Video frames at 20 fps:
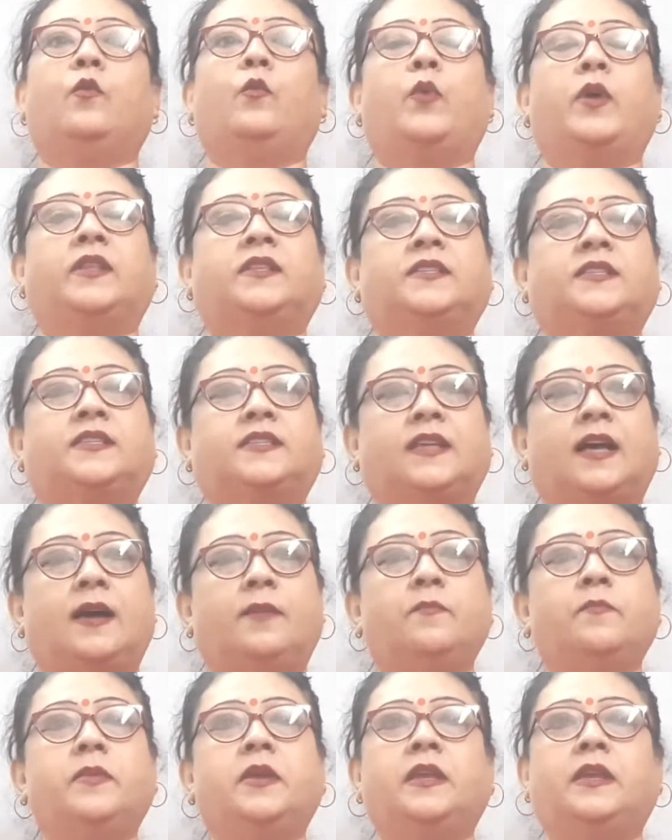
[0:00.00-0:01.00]
with
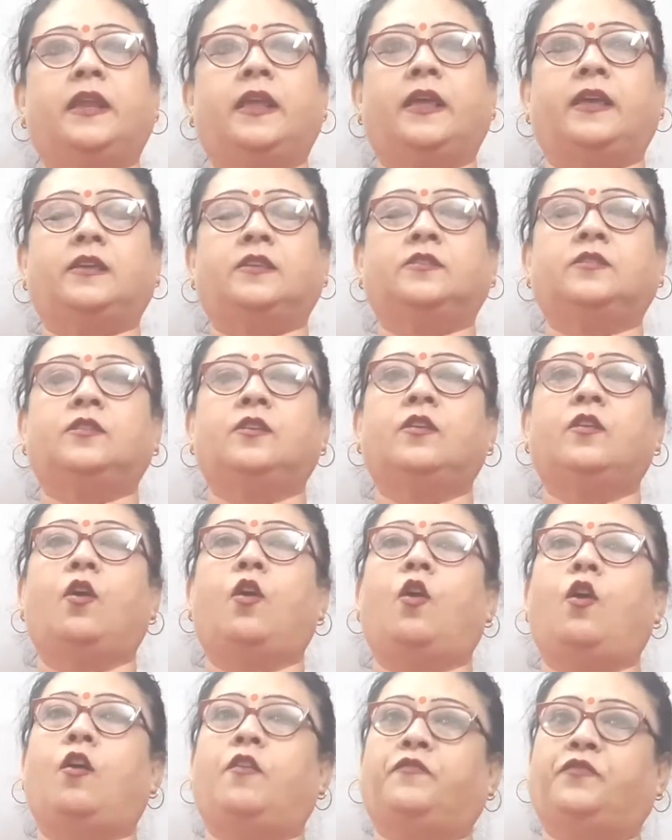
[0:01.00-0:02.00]
some meanings
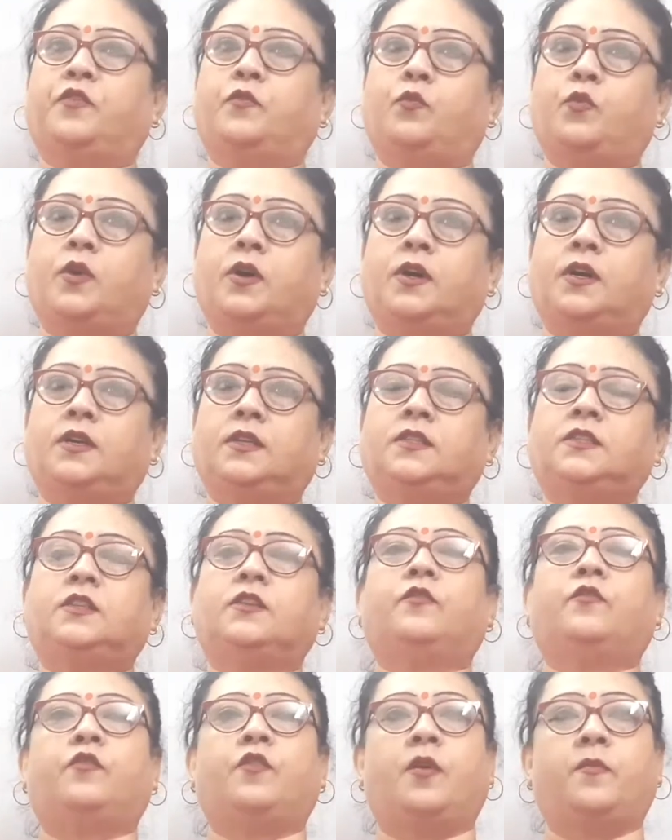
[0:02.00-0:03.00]
of the words
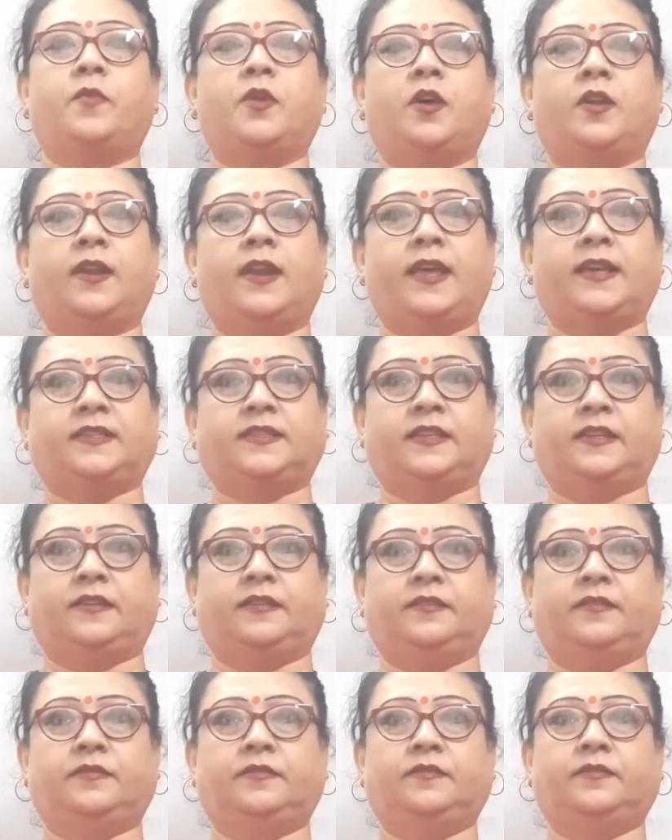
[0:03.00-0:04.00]
from your
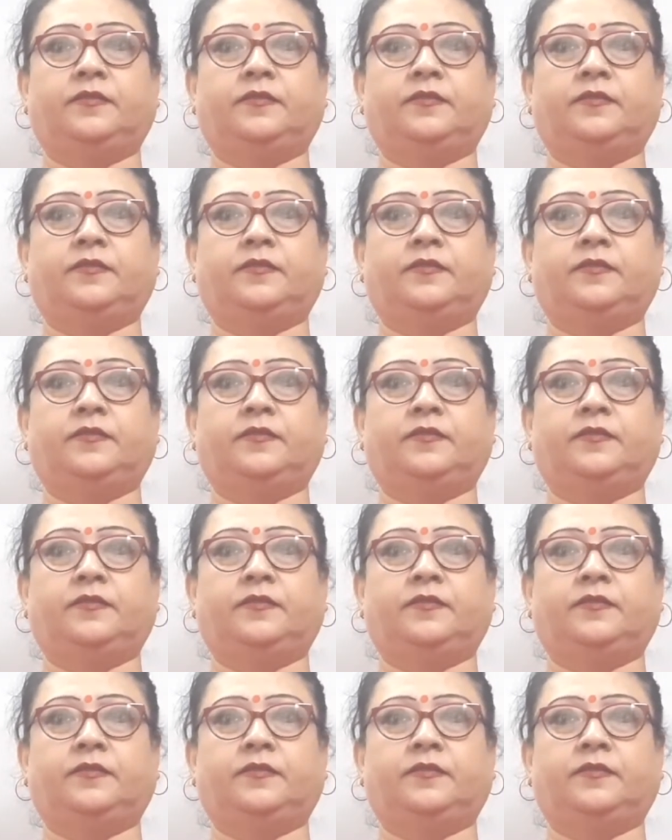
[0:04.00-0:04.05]
lesson.